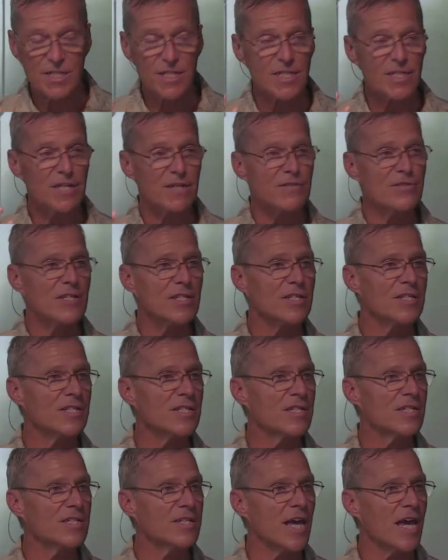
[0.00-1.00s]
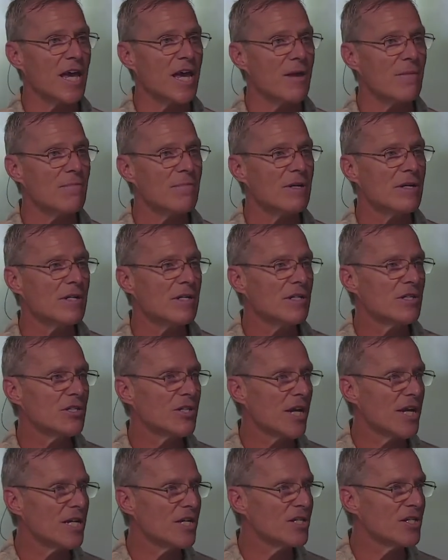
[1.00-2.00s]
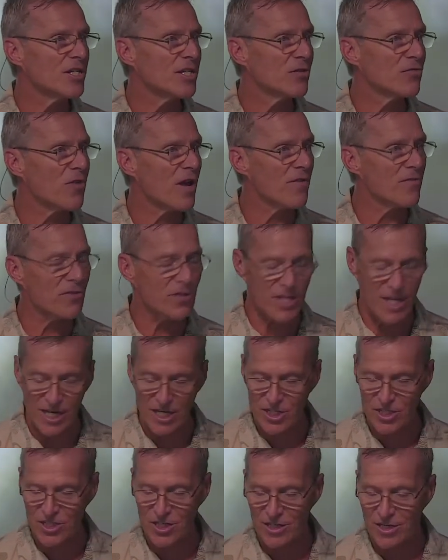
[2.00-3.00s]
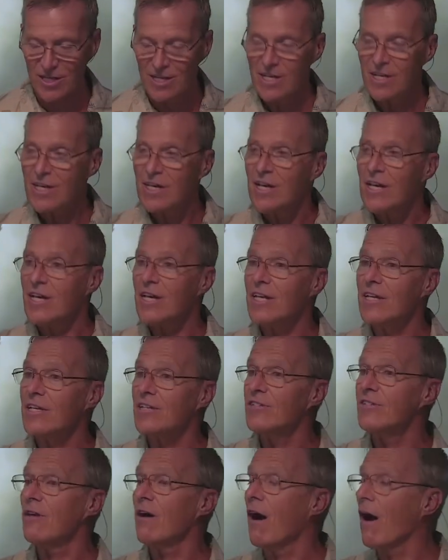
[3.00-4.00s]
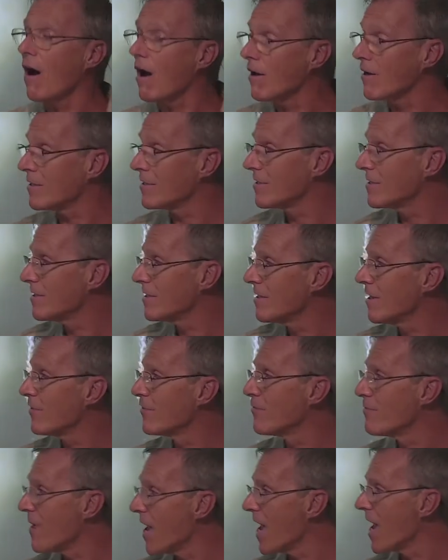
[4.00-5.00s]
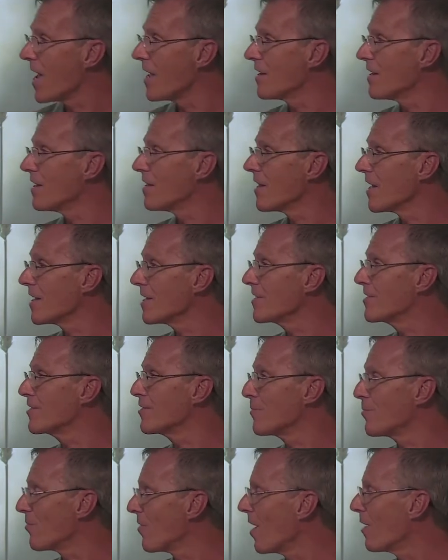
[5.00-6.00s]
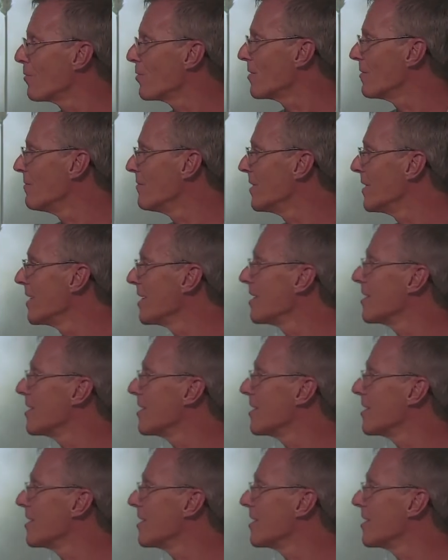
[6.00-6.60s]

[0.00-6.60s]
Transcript: gives us this game changing revelation. It is the heart of man that is the problem. It